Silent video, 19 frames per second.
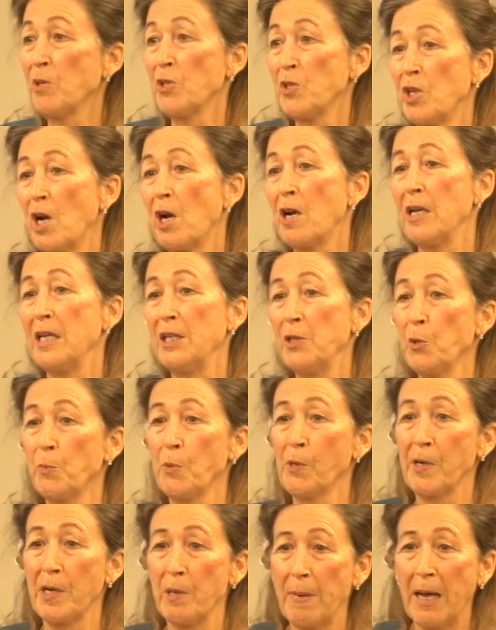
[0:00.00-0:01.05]
are starting to
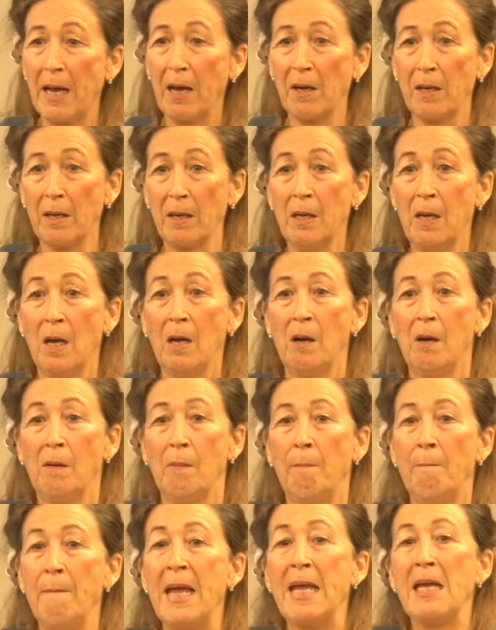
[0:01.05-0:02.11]
worry about a
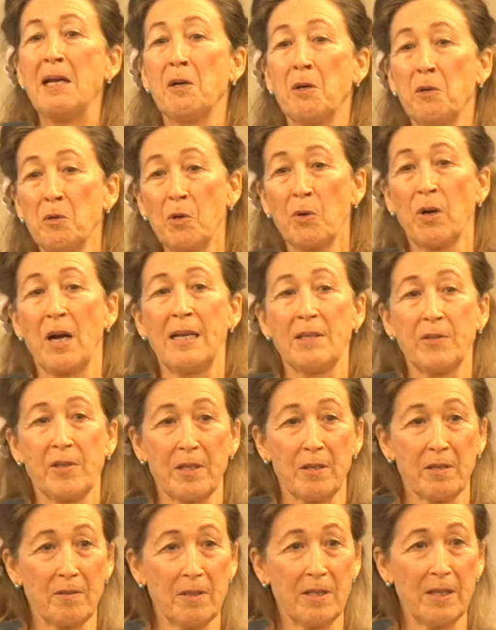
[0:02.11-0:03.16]
male
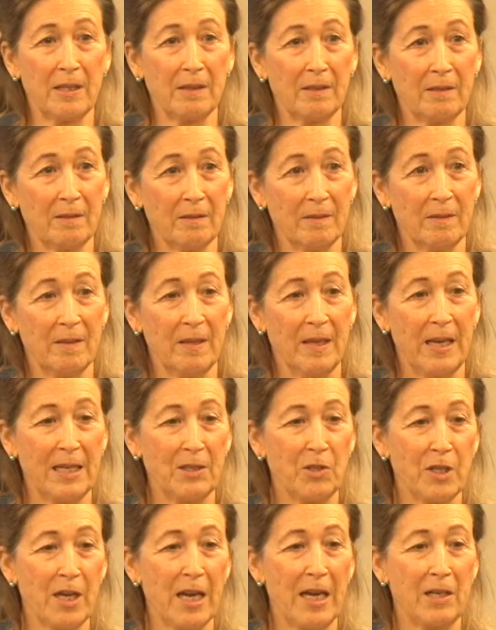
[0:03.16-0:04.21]
crisis in
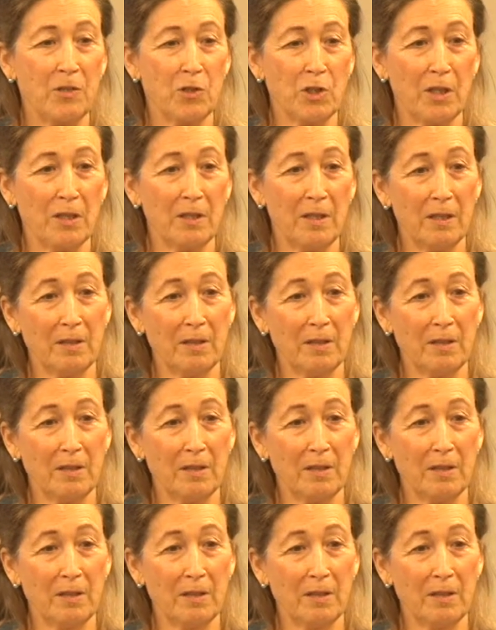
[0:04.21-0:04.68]
education